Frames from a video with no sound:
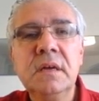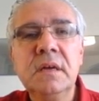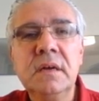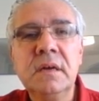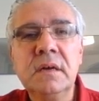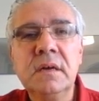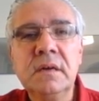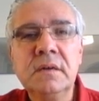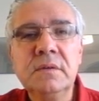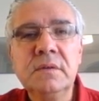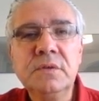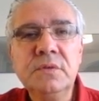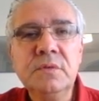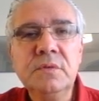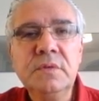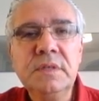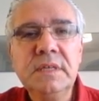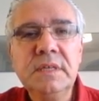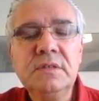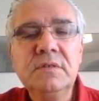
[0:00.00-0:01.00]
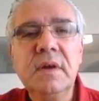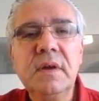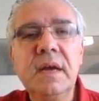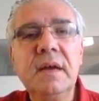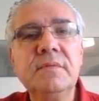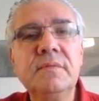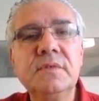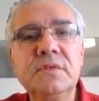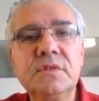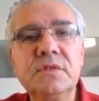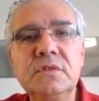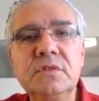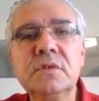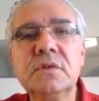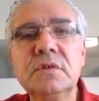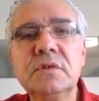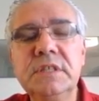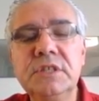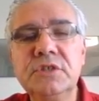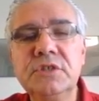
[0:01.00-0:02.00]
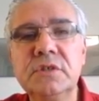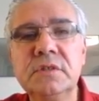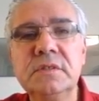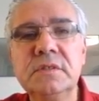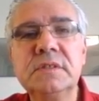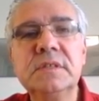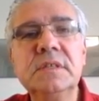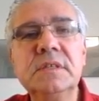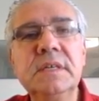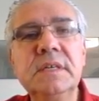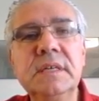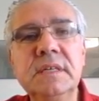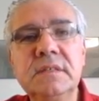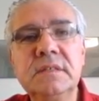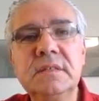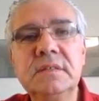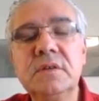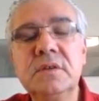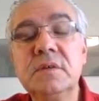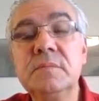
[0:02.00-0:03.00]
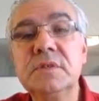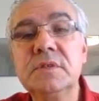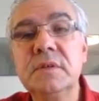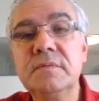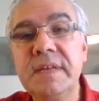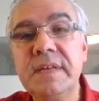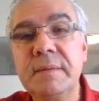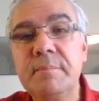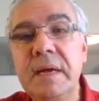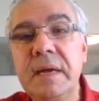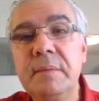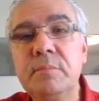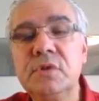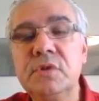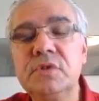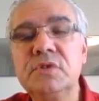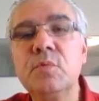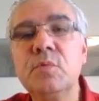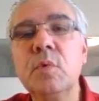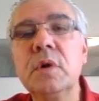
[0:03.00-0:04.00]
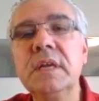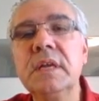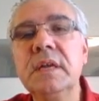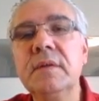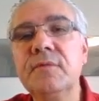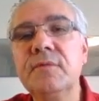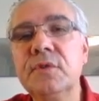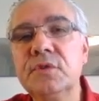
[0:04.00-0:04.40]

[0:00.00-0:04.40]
you need to have certain conditions in terms of their members working for